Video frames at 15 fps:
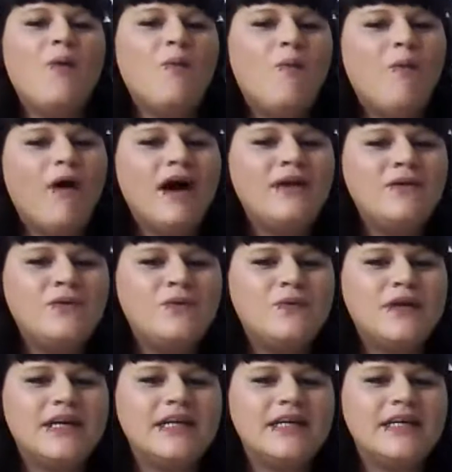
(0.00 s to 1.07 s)
why don't
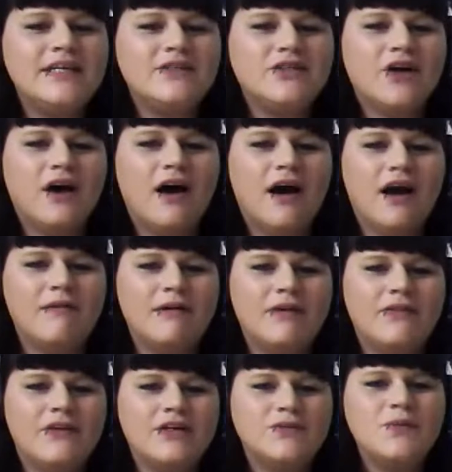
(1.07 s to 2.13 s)
we talk
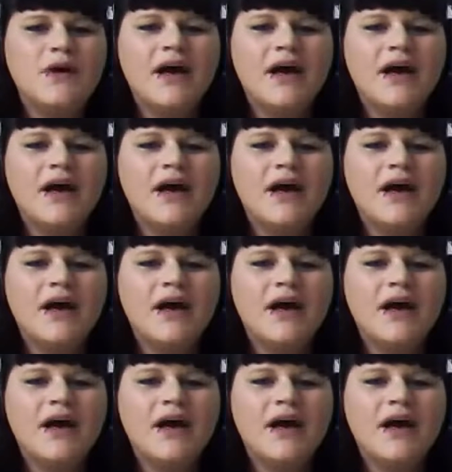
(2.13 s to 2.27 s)
about this?